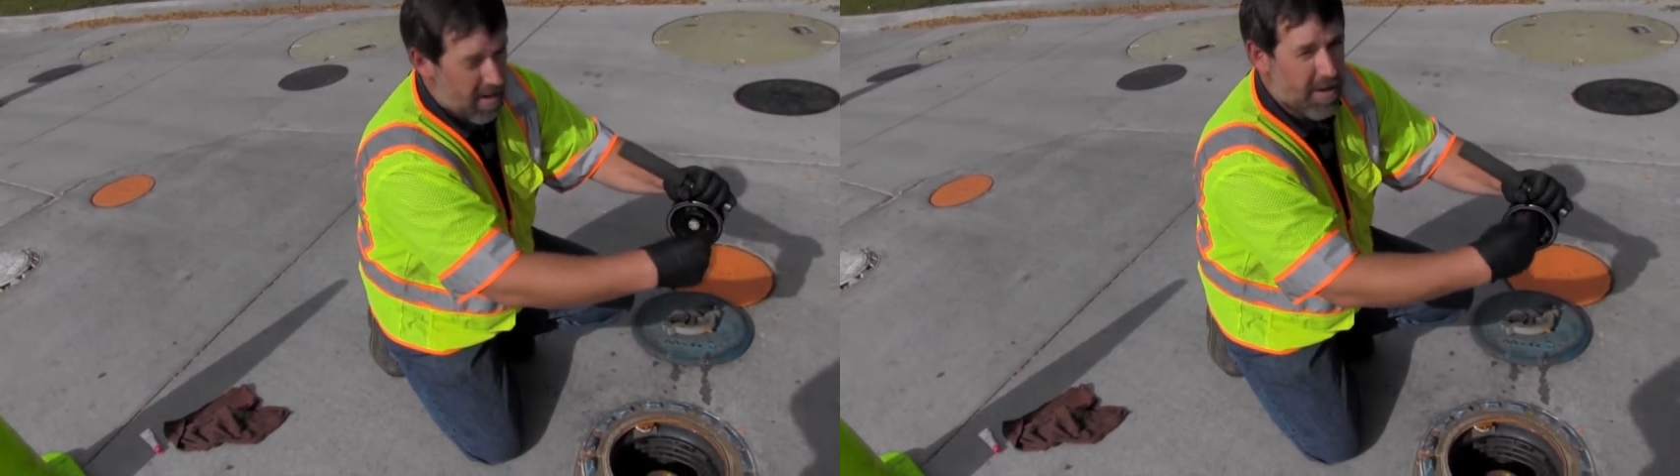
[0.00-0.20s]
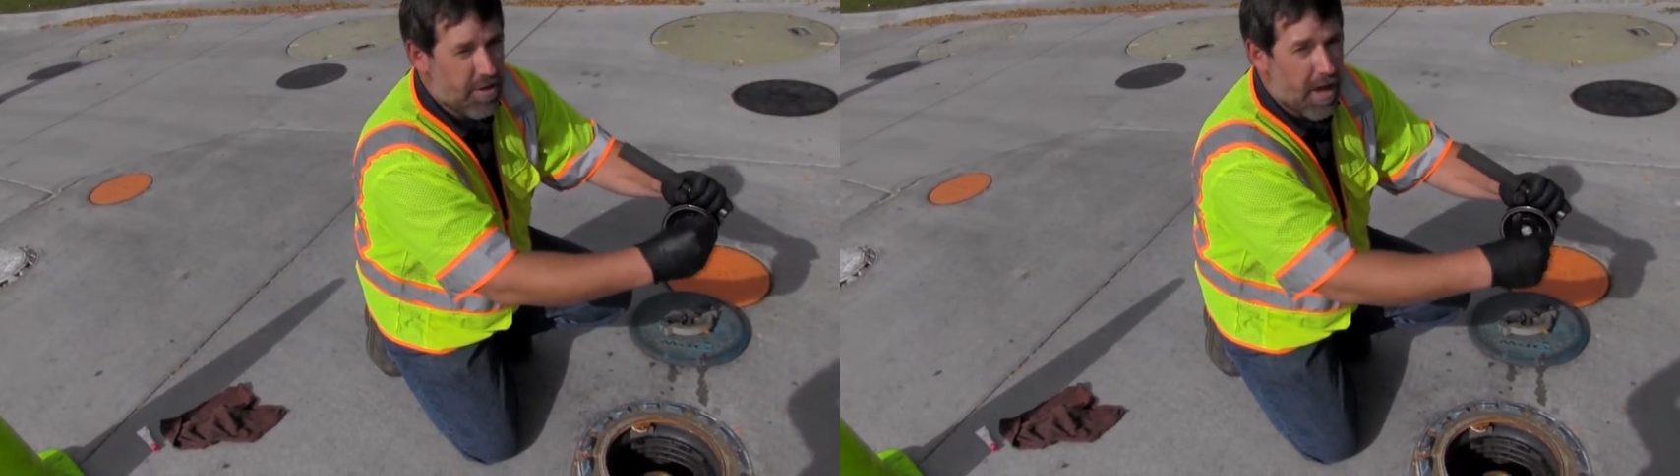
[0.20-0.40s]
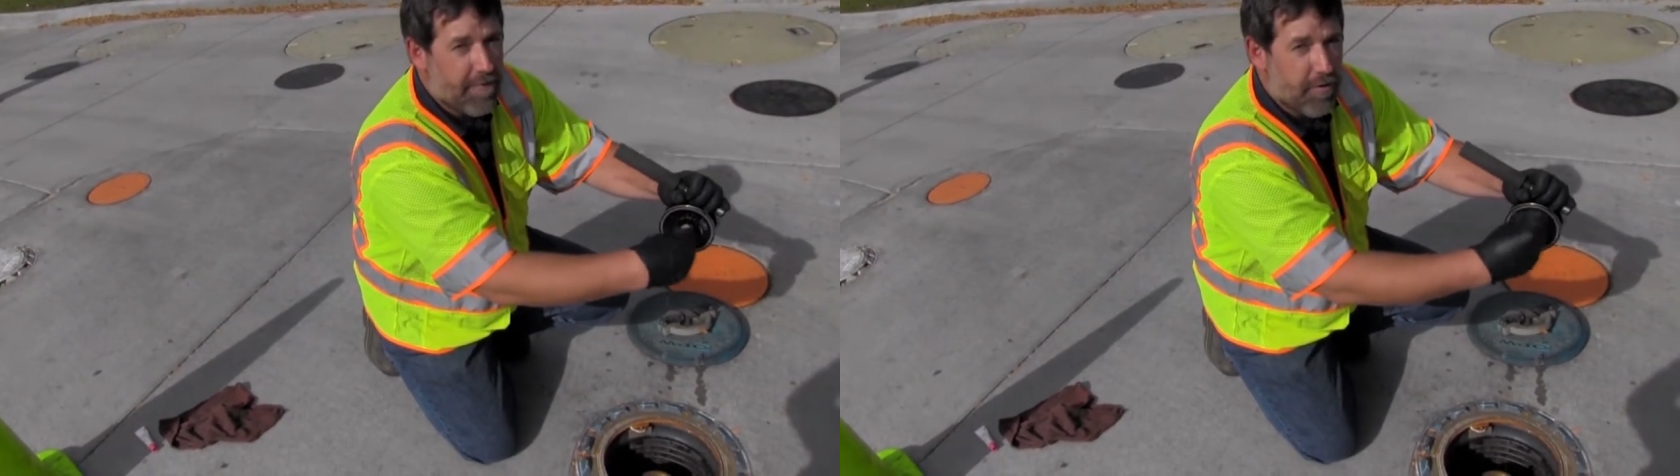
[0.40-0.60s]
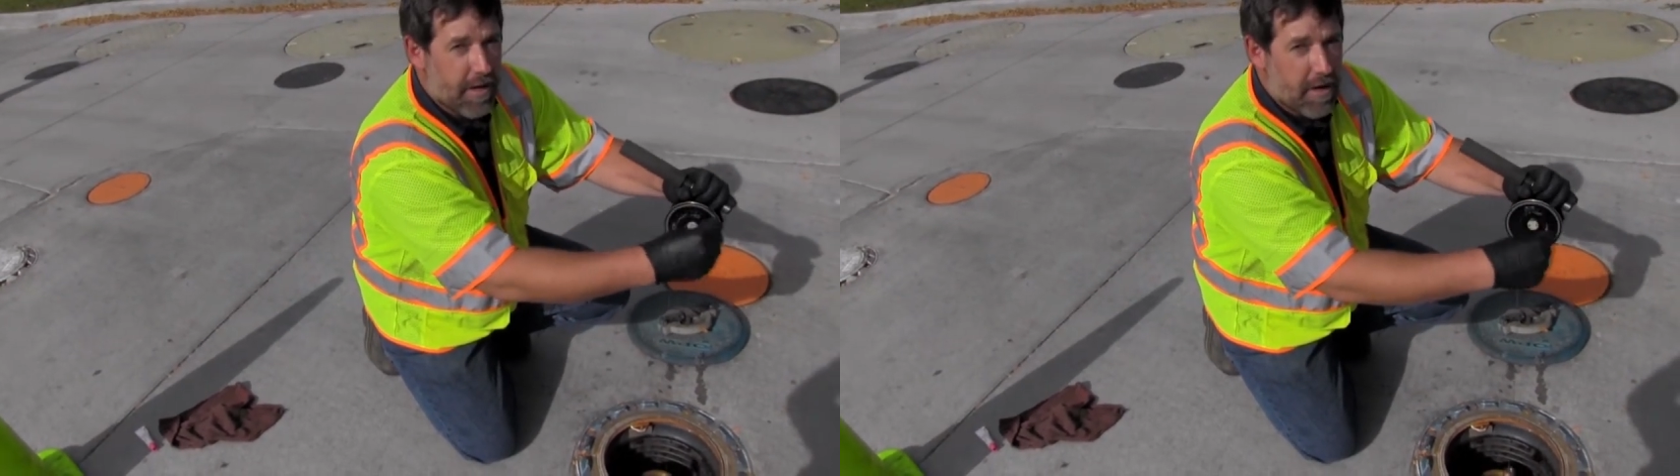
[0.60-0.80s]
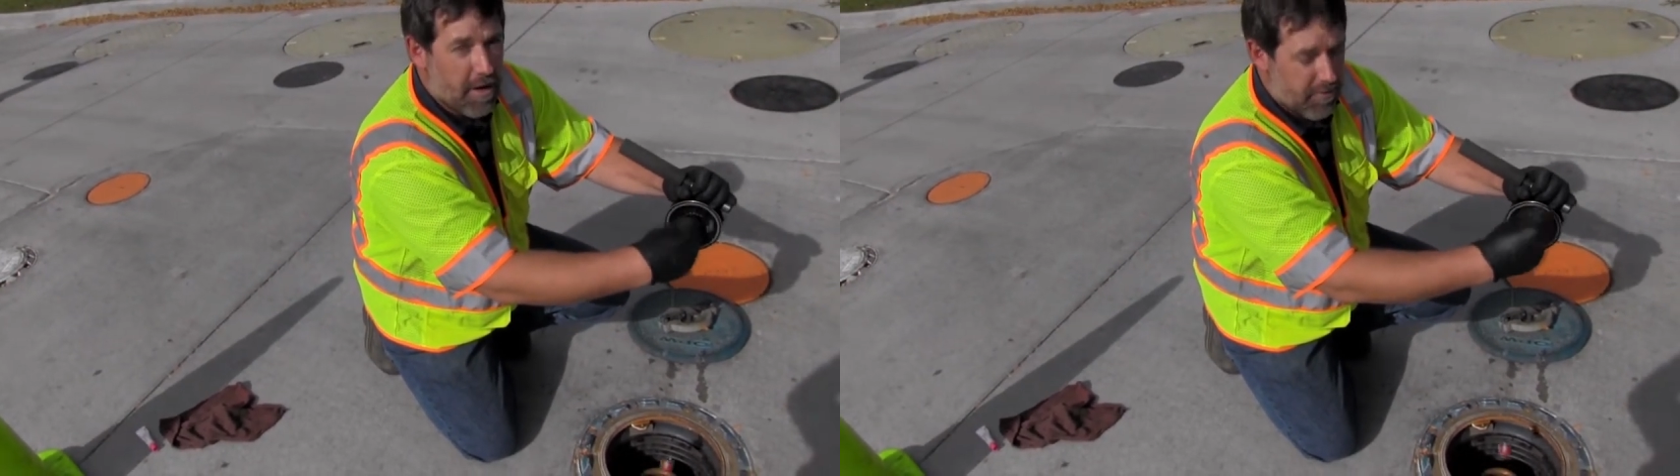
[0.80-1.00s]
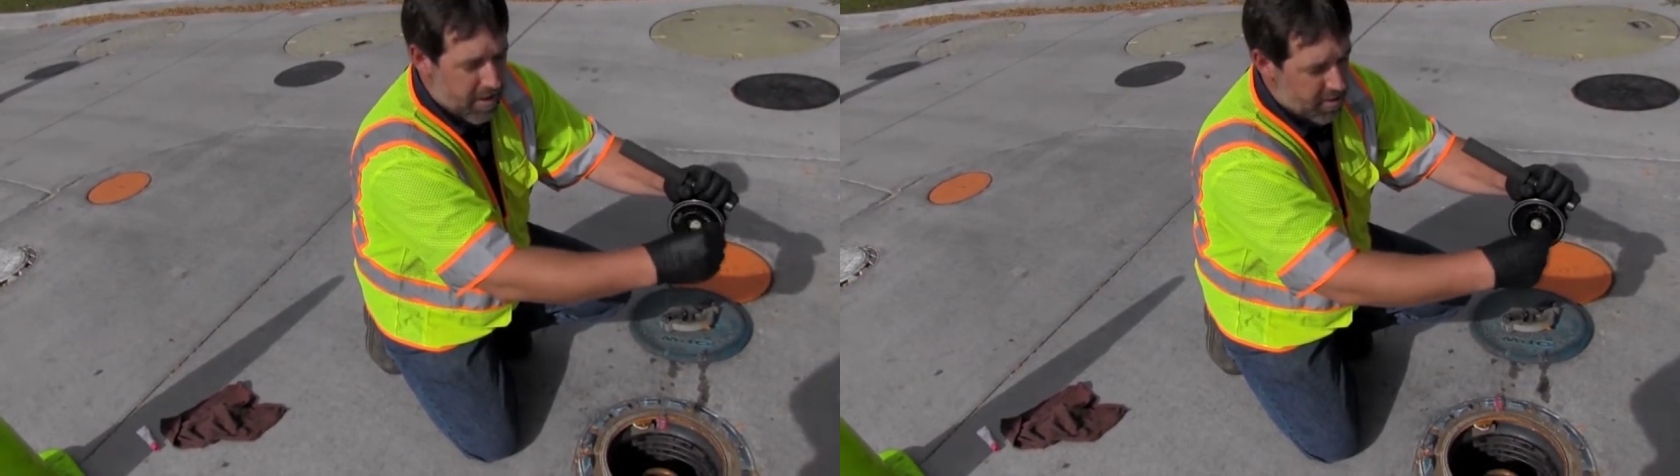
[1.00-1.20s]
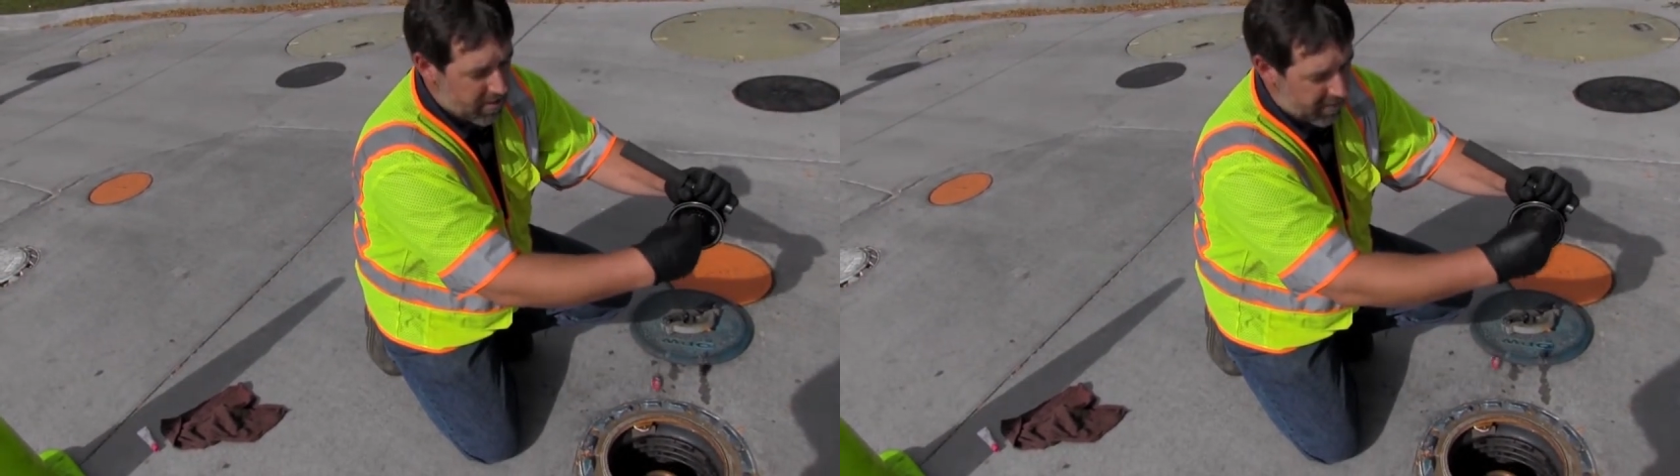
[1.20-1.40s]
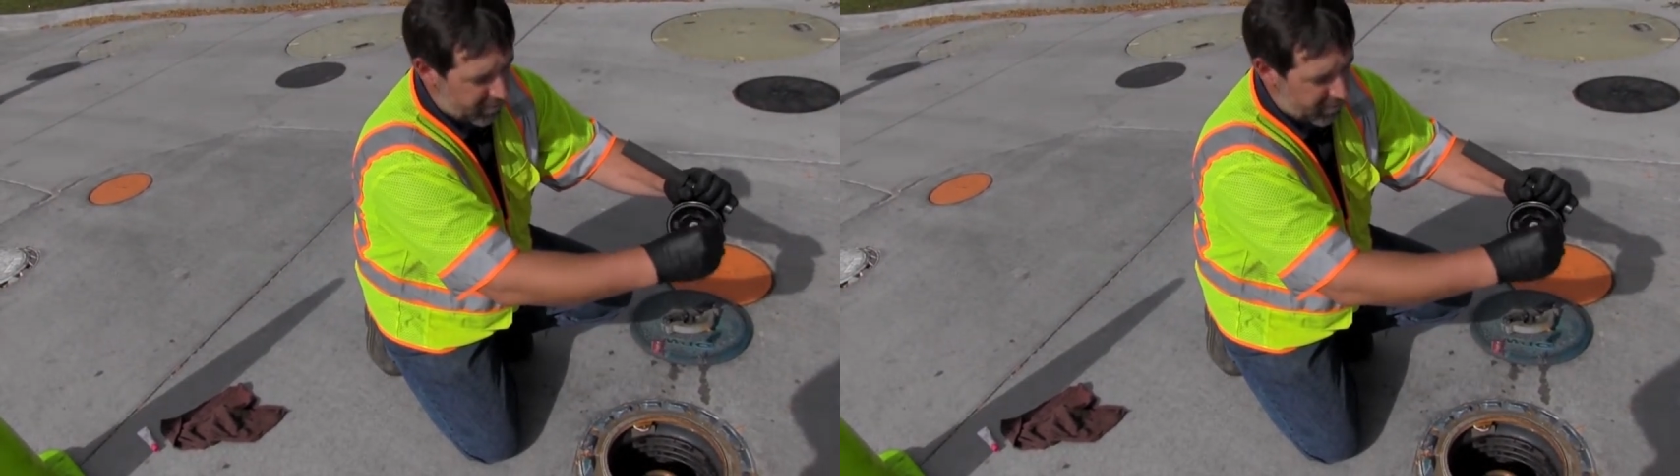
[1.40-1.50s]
and check for any coloration